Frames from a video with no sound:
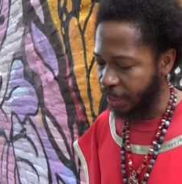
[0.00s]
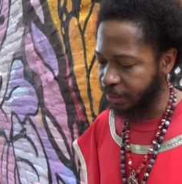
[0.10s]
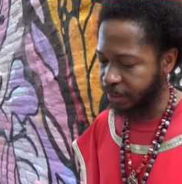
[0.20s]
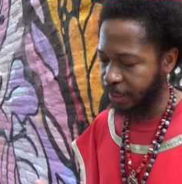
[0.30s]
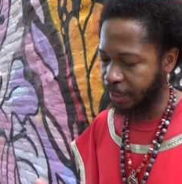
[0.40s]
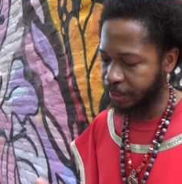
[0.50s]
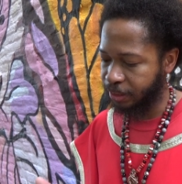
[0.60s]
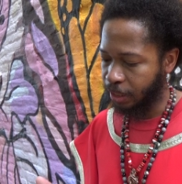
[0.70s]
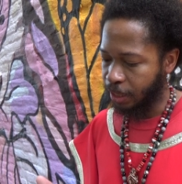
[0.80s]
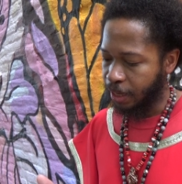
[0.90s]
It says,
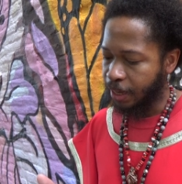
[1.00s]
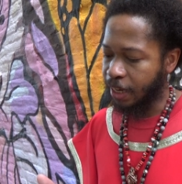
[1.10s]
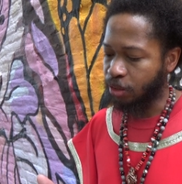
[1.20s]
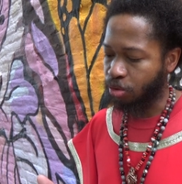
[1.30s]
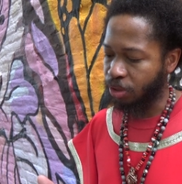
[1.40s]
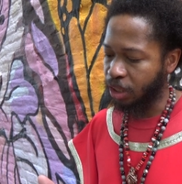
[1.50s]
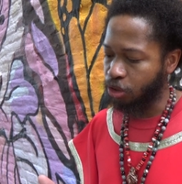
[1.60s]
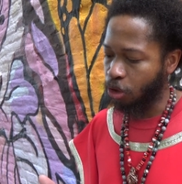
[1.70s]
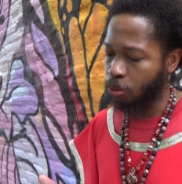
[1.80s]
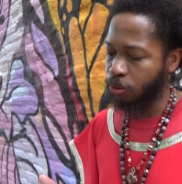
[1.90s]
in great
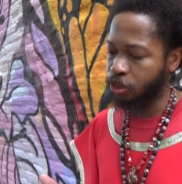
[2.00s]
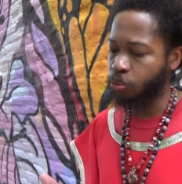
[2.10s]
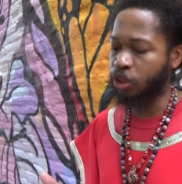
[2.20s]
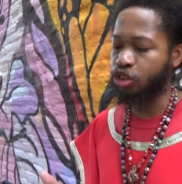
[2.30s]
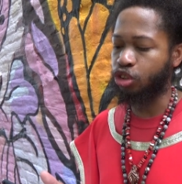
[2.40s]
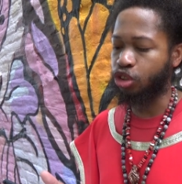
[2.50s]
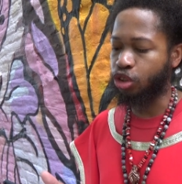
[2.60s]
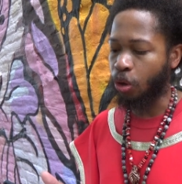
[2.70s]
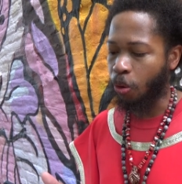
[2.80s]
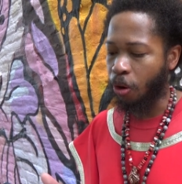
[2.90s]
Noahs with
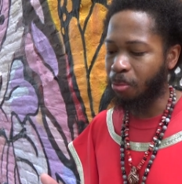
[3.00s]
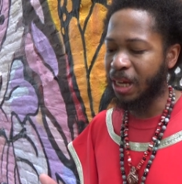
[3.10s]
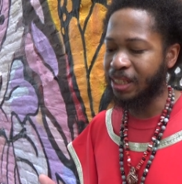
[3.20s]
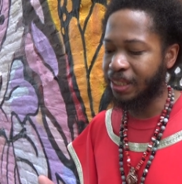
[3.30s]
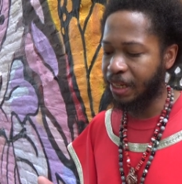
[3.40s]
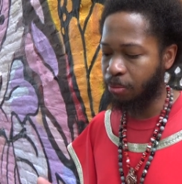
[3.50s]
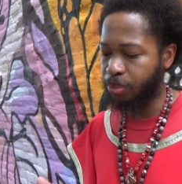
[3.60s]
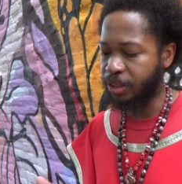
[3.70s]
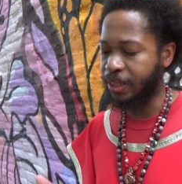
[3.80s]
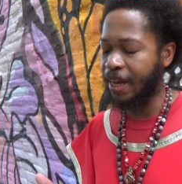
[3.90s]
storm and
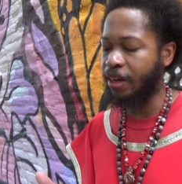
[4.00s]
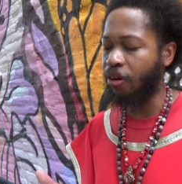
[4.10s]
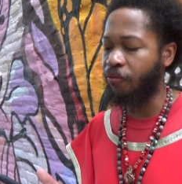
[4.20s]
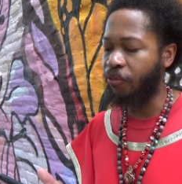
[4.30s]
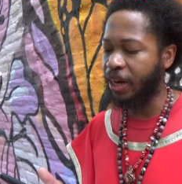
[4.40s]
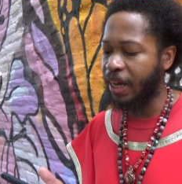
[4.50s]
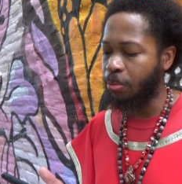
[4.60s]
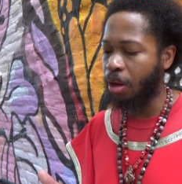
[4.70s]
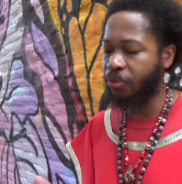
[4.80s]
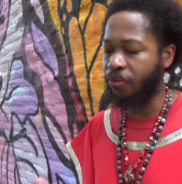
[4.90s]
tempest in the flame
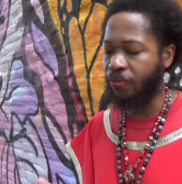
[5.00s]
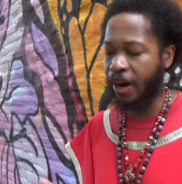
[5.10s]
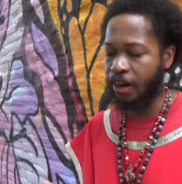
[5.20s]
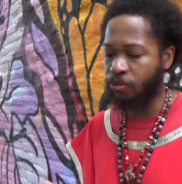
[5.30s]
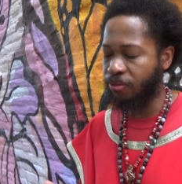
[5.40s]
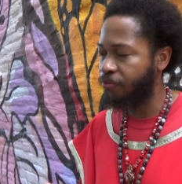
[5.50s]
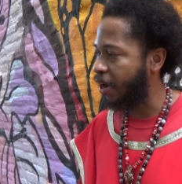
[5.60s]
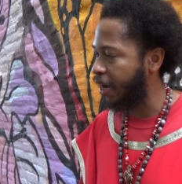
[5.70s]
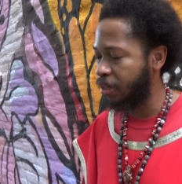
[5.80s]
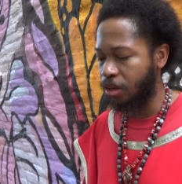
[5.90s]
of devouring
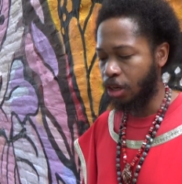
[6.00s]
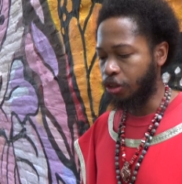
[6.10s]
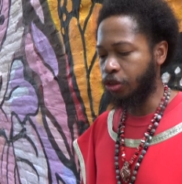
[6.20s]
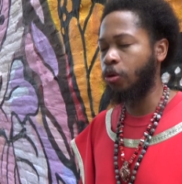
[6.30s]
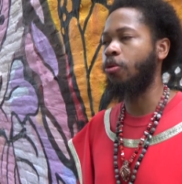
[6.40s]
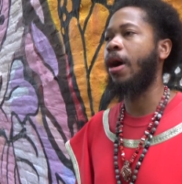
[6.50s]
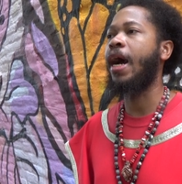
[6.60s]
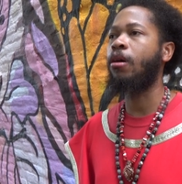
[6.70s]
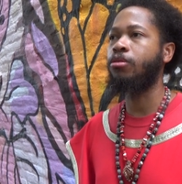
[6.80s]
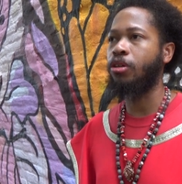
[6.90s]
fire. You know, your
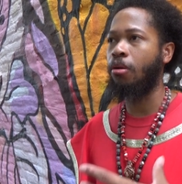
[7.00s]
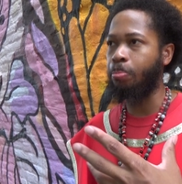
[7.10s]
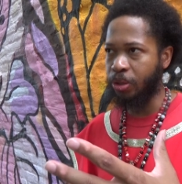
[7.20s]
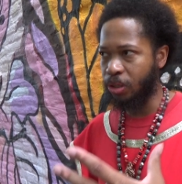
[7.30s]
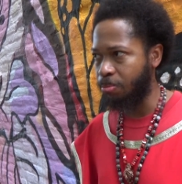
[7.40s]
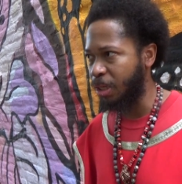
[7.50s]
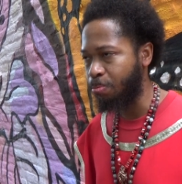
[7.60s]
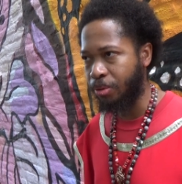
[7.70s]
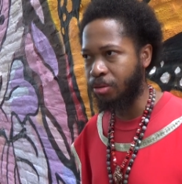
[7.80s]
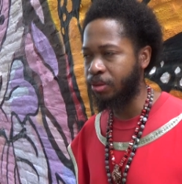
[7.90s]
house or building may
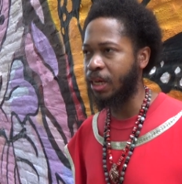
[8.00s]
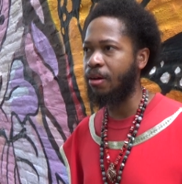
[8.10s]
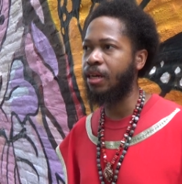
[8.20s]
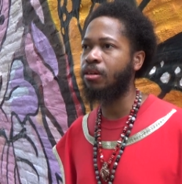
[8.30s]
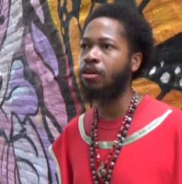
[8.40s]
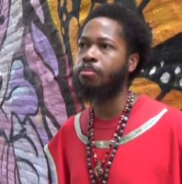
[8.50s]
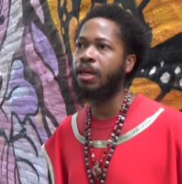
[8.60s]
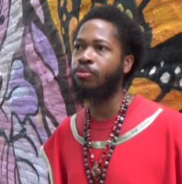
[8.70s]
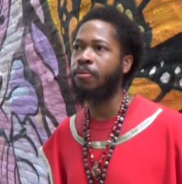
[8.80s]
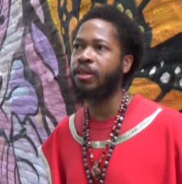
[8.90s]
burn down. Hey, look,
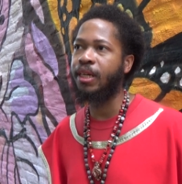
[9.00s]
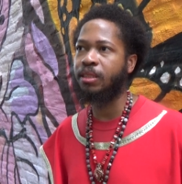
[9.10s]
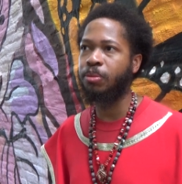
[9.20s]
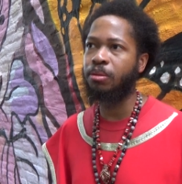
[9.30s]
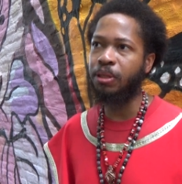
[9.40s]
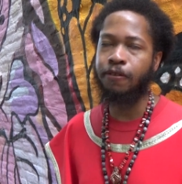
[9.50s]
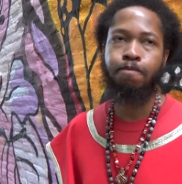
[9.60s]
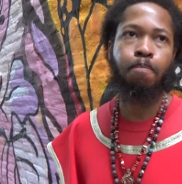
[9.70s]
man, whatever the case may be,